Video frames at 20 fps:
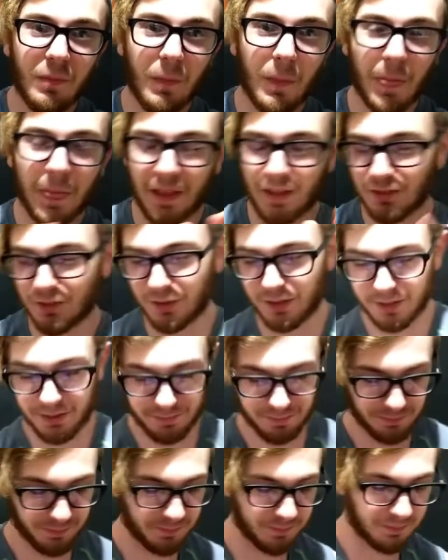So yeah.
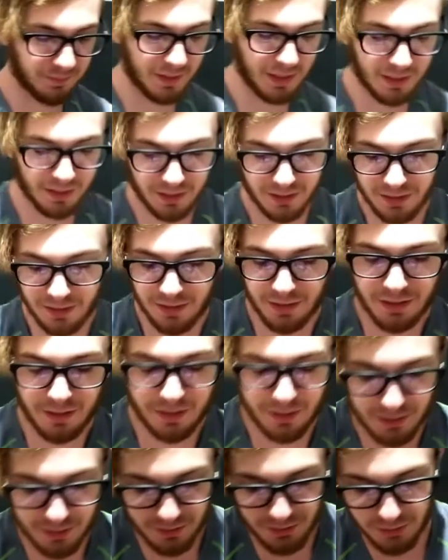
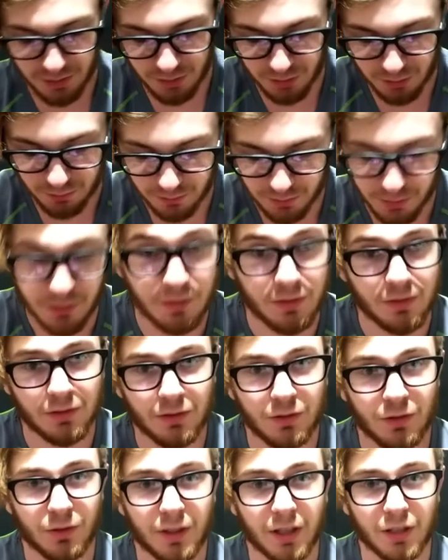So, for
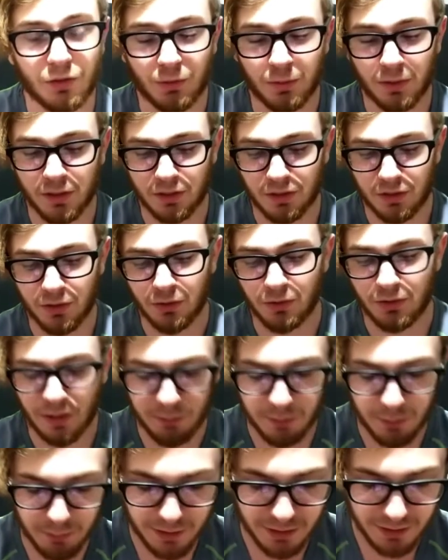2K22
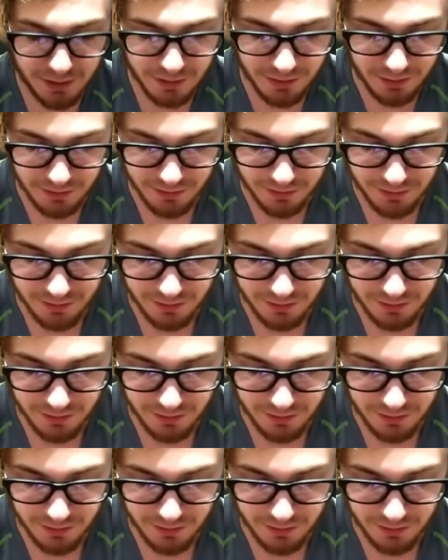WWE,